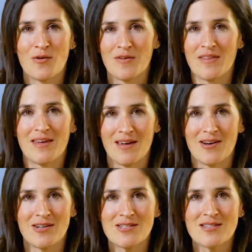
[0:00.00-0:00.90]
over the
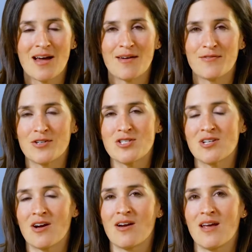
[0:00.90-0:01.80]
years. I first
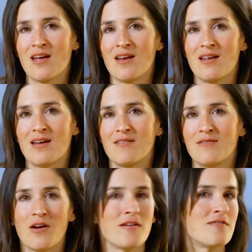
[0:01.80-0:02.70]
started
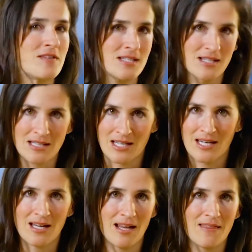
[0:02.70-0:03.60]
very
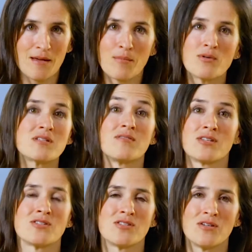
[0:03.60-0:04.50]
physically, and I think most of
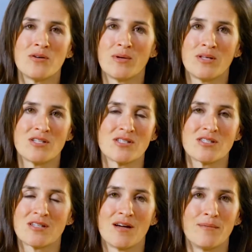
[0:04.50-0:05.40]
us do. We
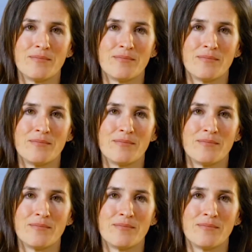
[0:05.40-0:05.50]
just,